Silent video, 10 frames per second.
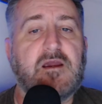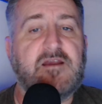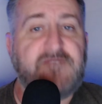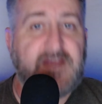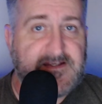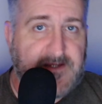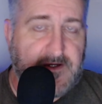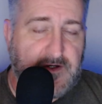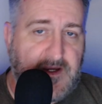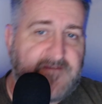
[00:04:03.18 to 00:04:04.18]
advanced
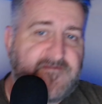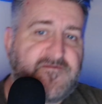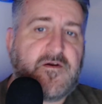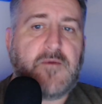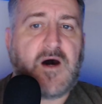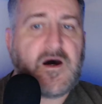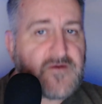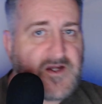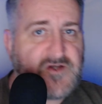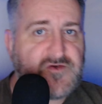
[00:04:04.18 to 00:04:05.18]
aircraft from
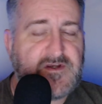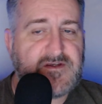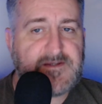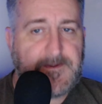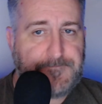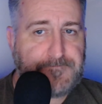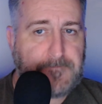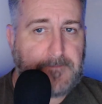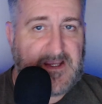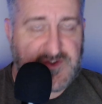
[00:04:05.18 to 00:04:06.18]
other countries
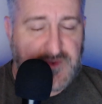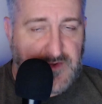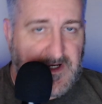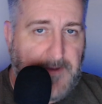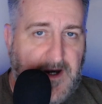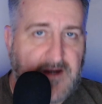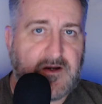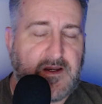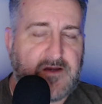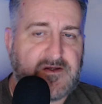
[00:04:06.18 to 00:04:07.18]
intruding upon
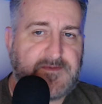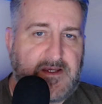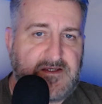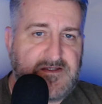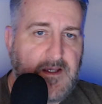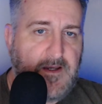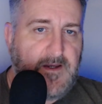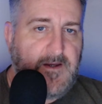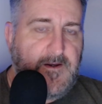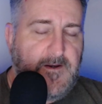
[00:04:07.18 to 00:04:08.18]
our airspace.
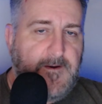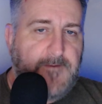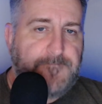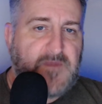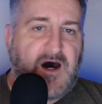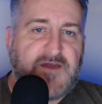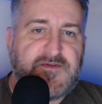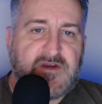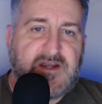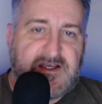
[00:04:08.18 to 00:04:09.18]

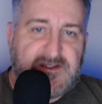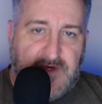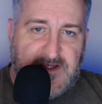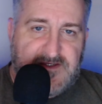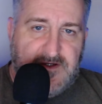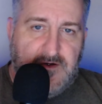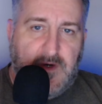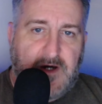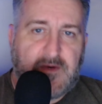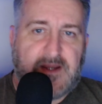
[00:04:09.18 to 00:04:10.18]
Author Gus Russo,
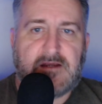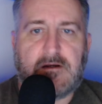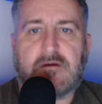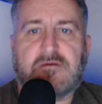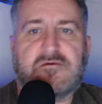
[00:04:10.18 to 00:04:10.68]
while writing an article